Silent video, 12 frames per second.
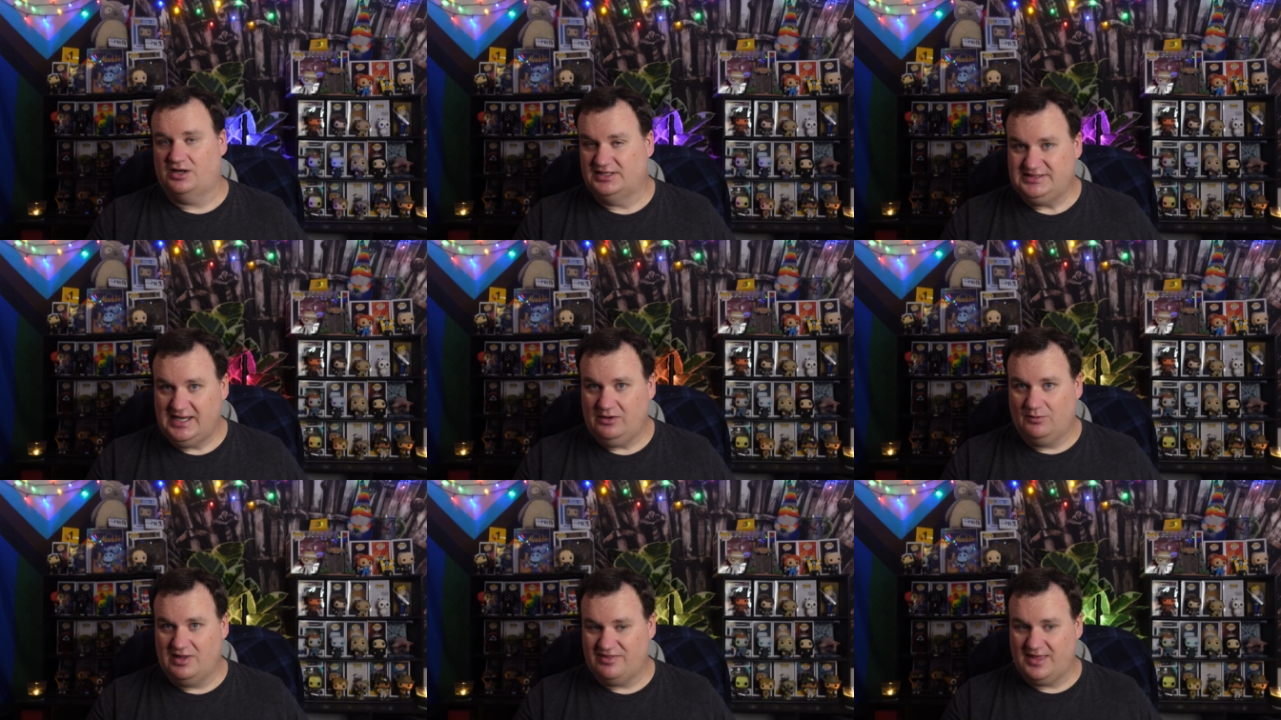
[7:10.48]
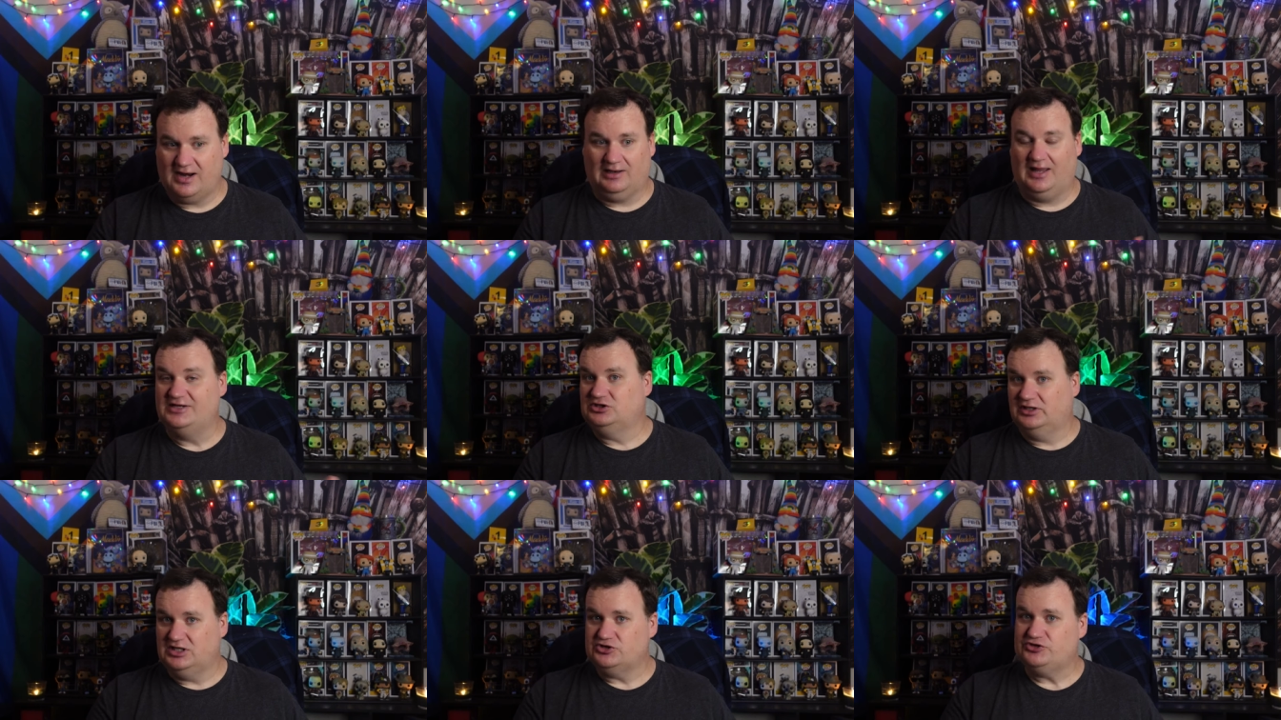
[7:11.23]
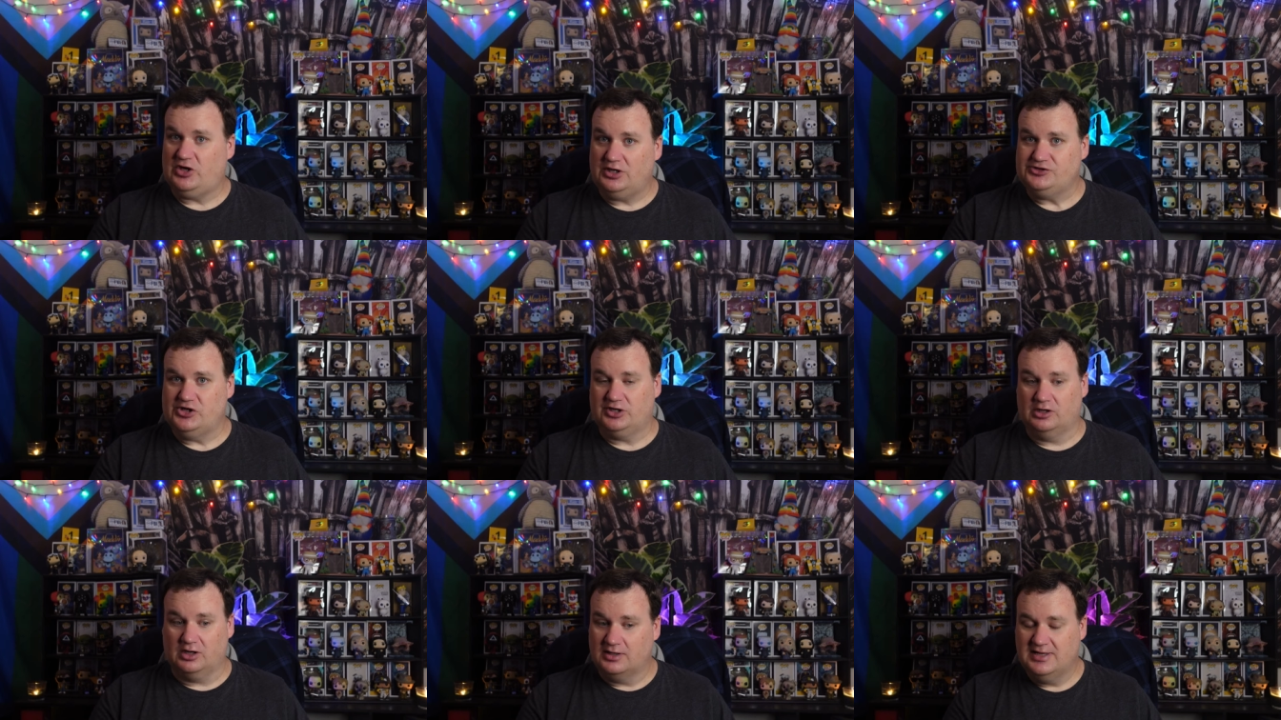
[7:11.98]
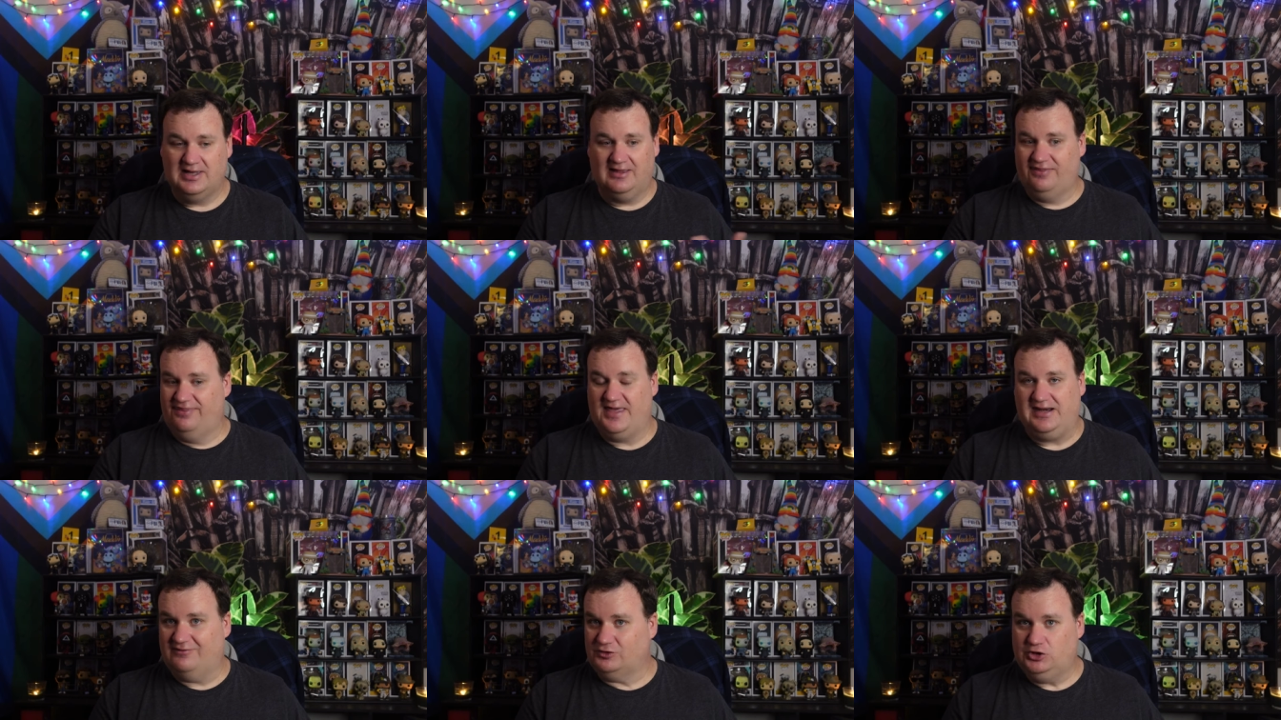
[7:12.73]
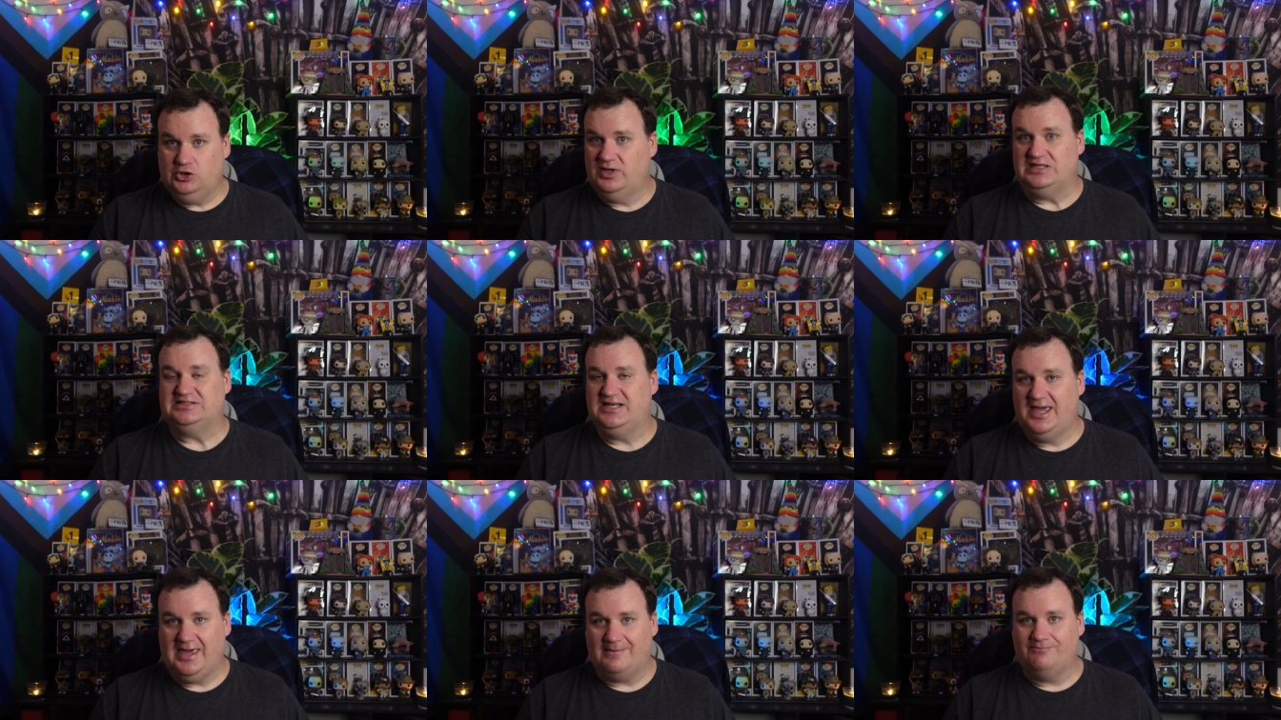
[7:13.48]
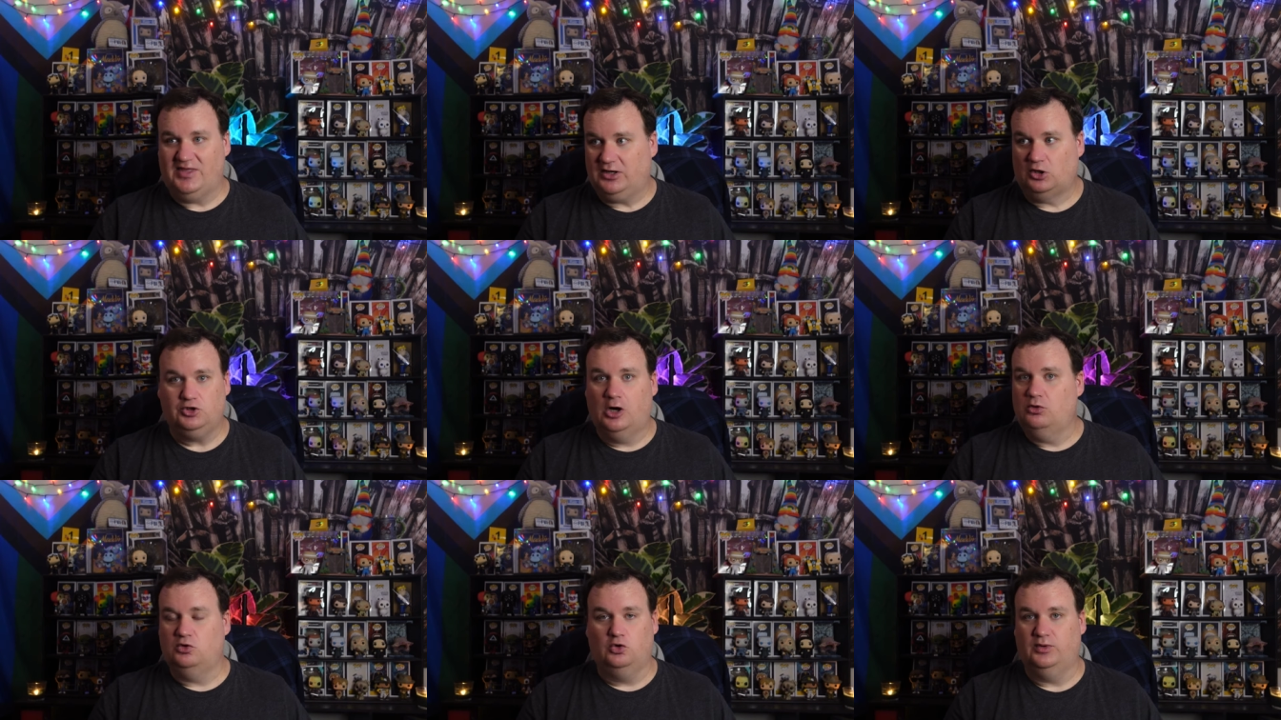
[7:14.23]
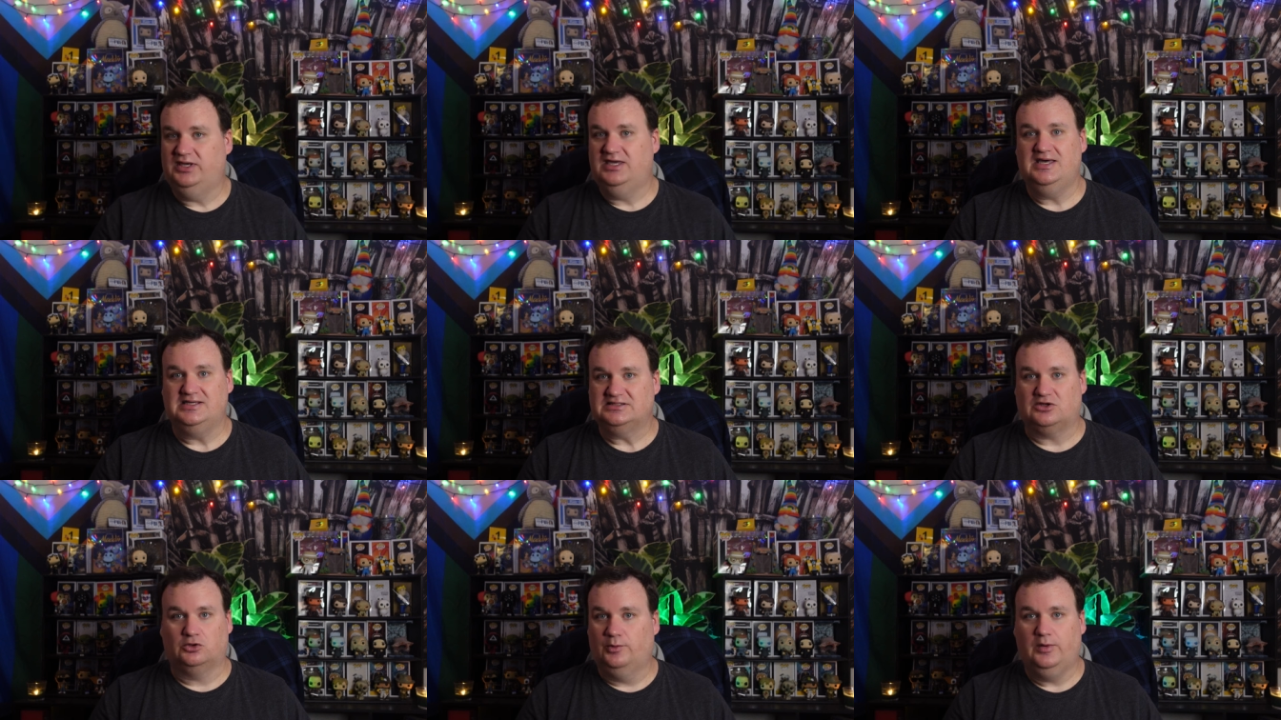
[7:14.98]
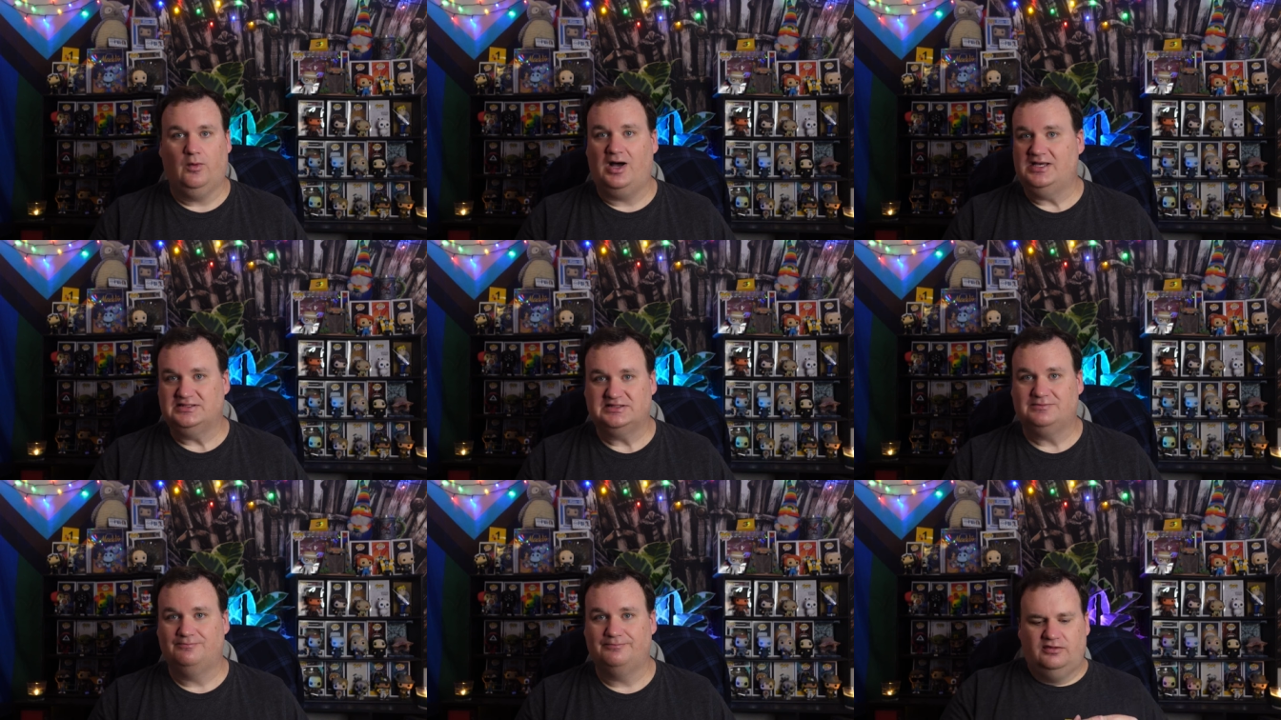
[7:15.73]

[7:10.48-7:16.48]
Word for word: on a date with that allegedly assaulted her, they never knew his name. They don't know who he is or who he was.